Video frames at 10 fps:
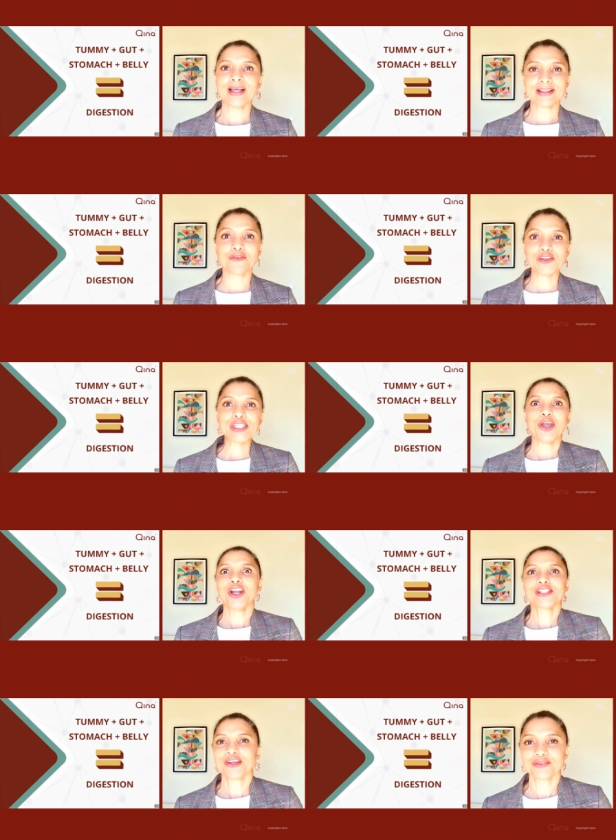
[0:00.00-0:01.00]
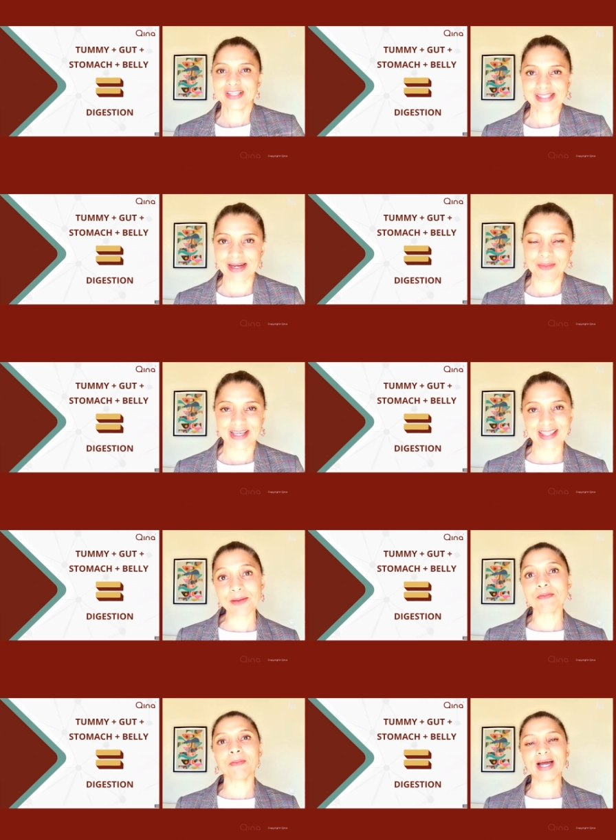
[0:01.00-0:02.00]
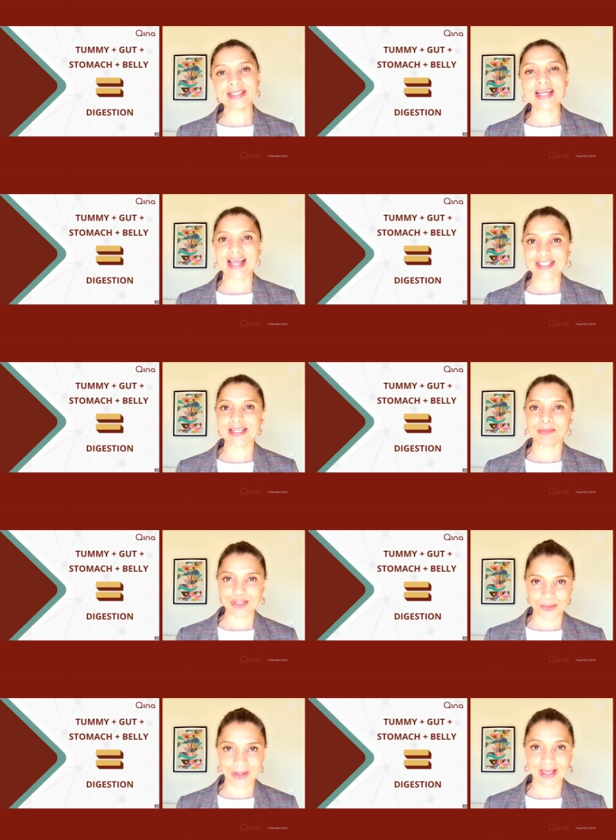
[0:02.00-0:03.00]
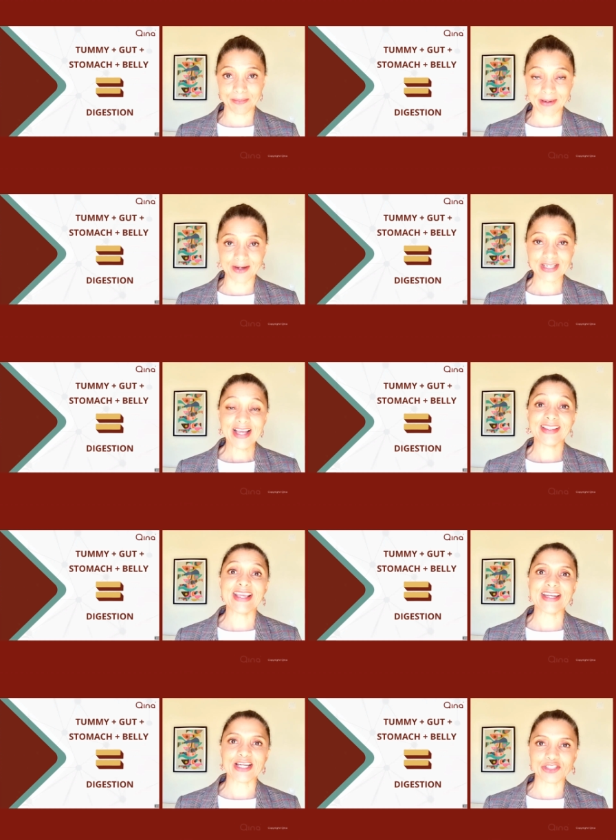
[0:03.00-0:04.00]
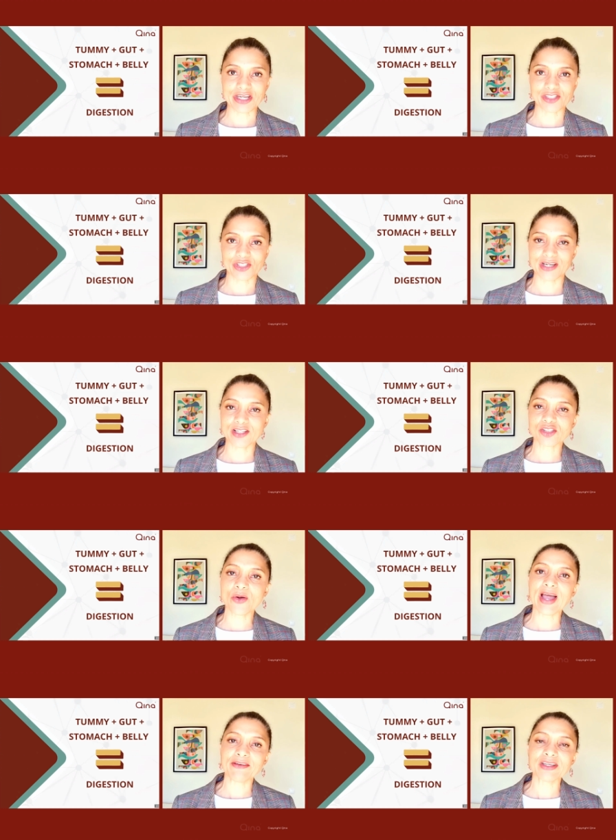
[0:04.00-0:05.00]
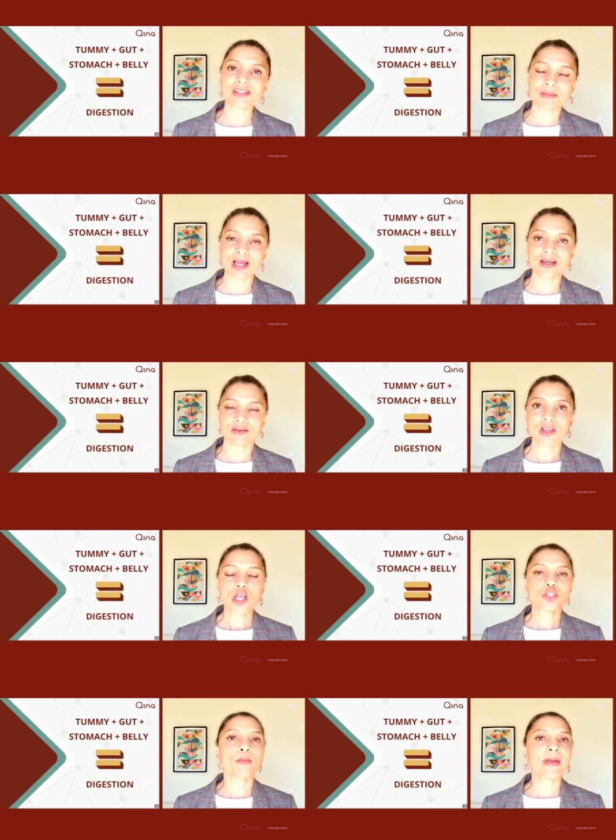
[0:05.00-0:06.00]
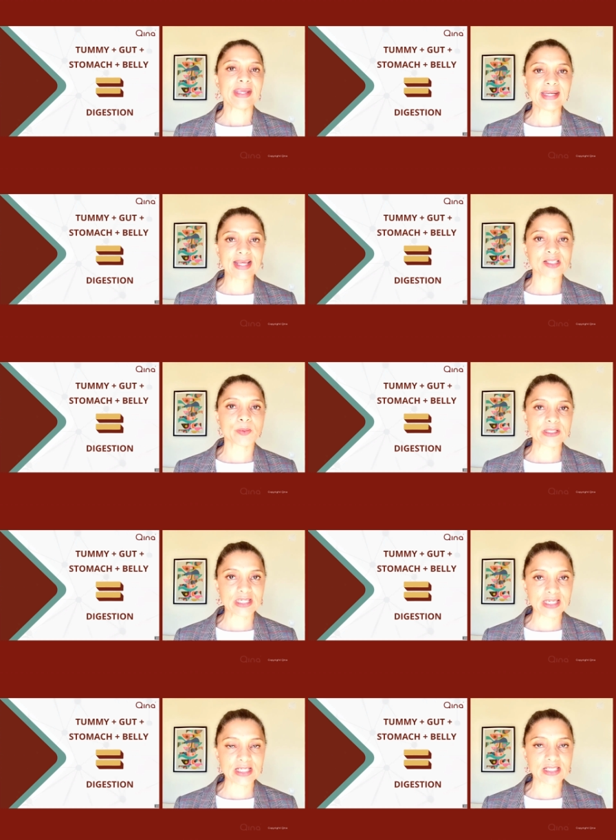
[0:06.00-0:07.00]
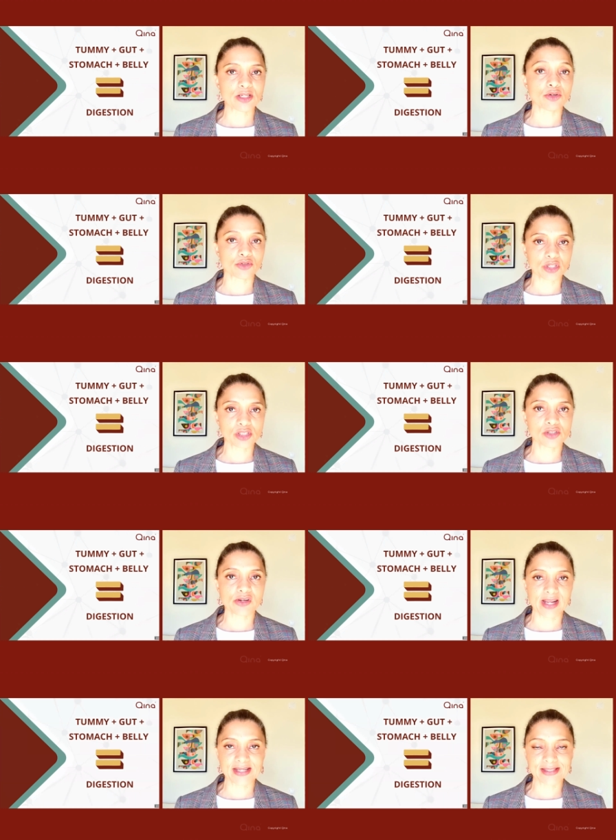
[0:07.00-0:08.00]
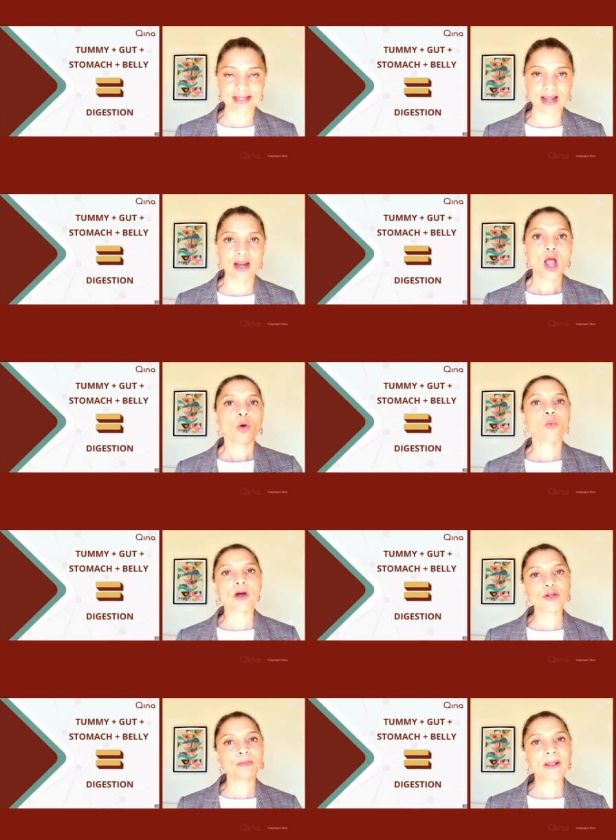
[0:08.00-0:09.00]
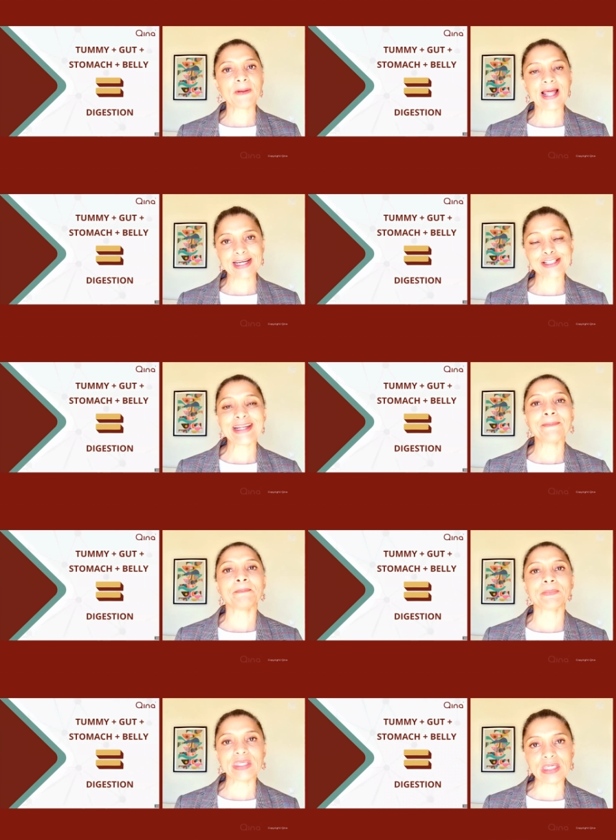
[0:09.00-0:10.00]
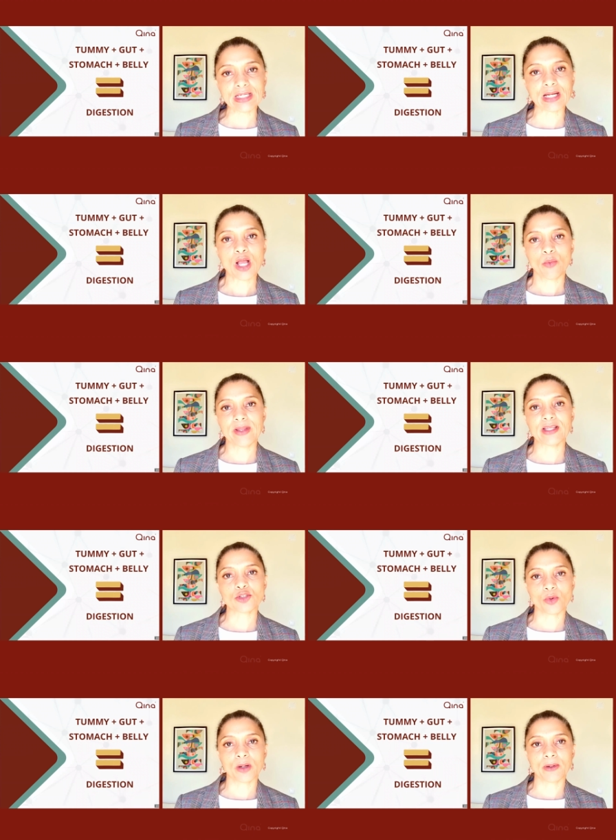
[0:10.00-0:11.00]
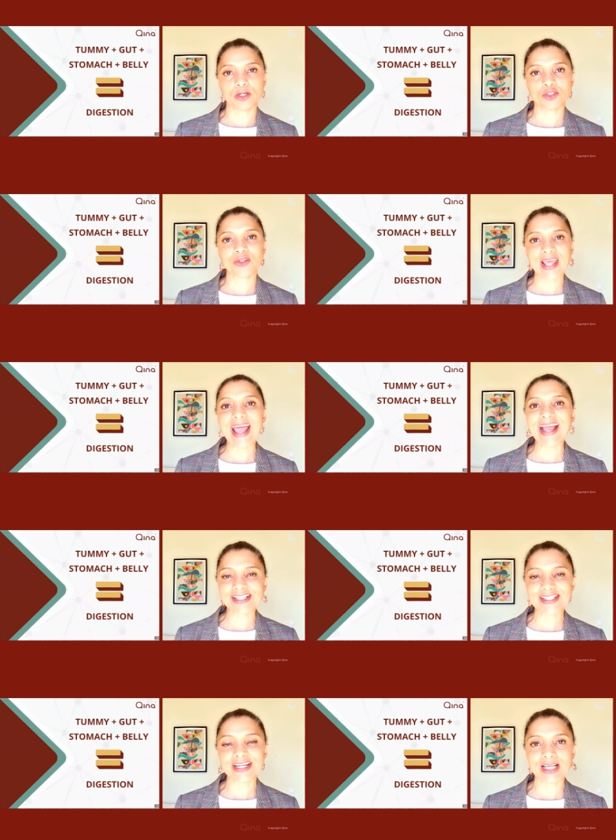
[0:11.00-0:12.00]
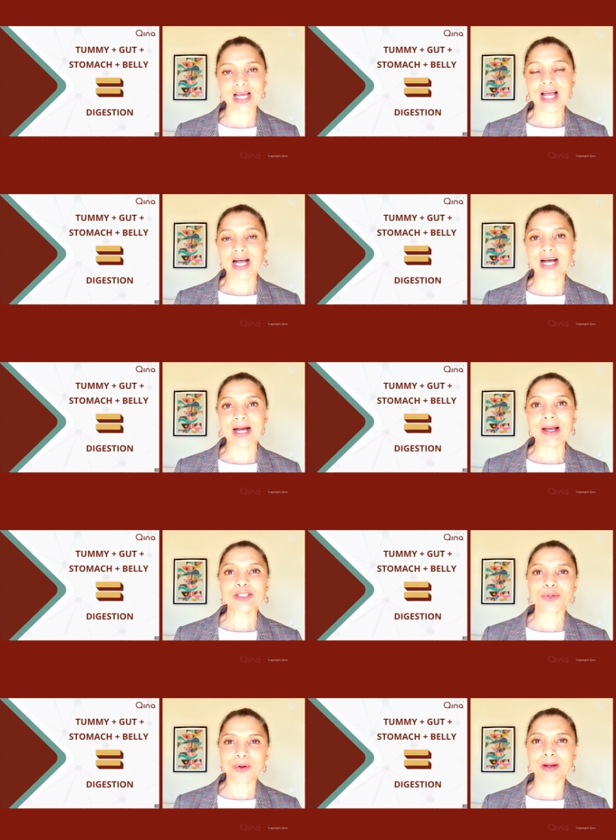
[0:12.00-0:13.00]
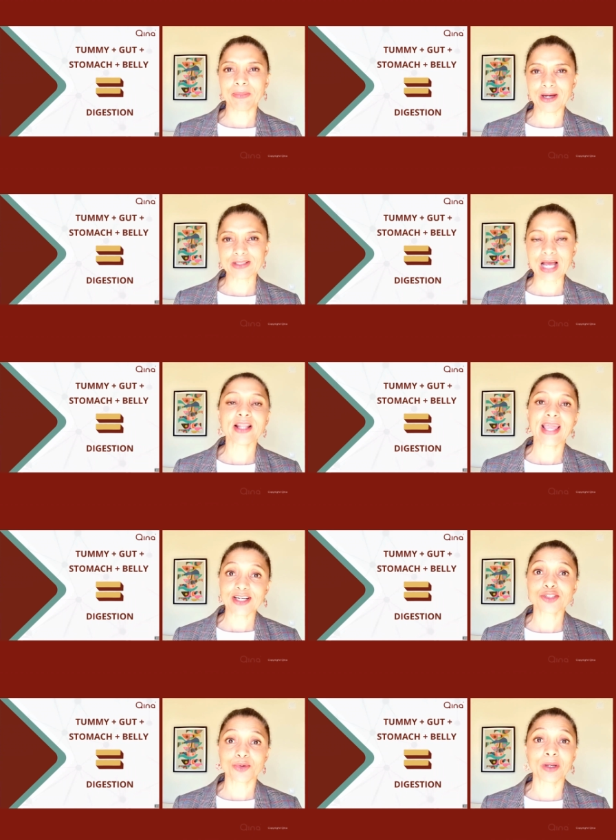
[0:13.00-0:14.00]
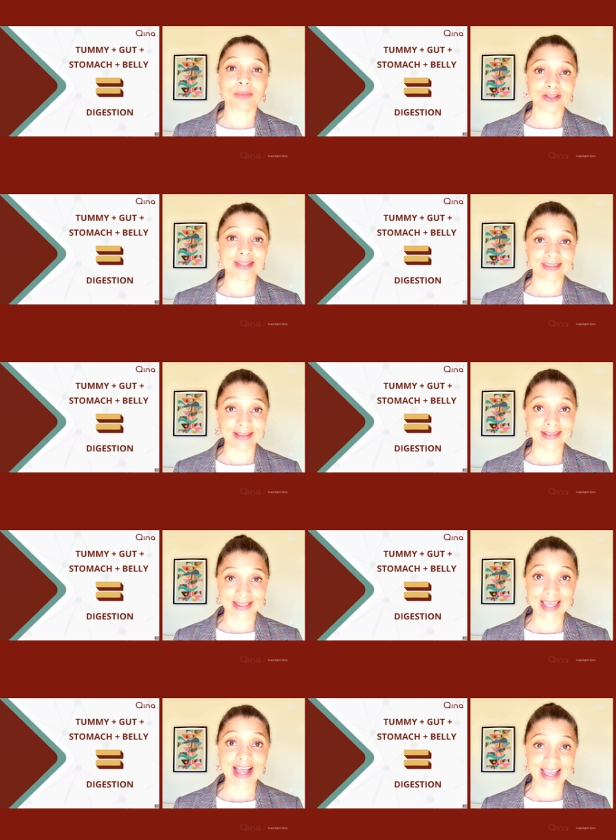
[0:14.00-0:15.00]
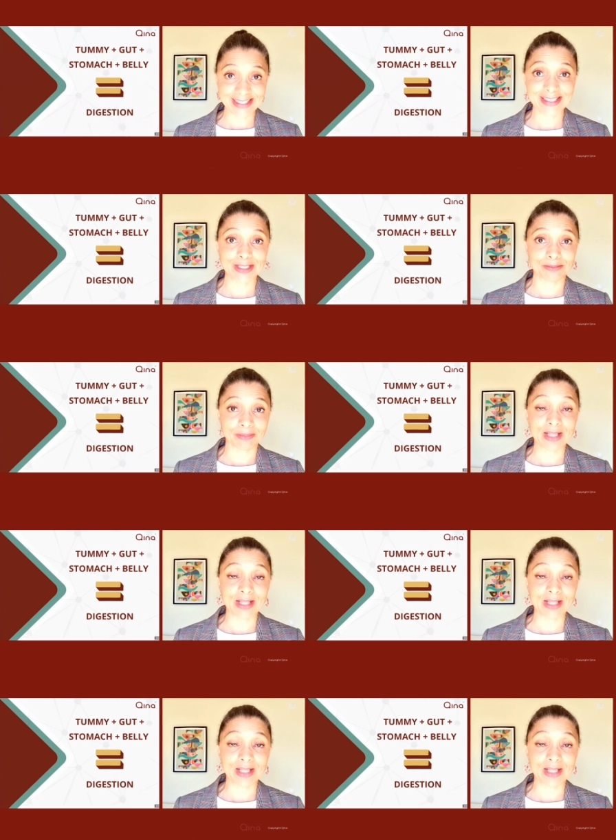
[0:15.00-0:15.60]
the physiology of their stomach. They might actually be talking about their digestion. And so having some kind of domain expertise in nutrition to understand what do people actually mean when they talk about it. Do they actually are they actually talking about the thing that they are actually,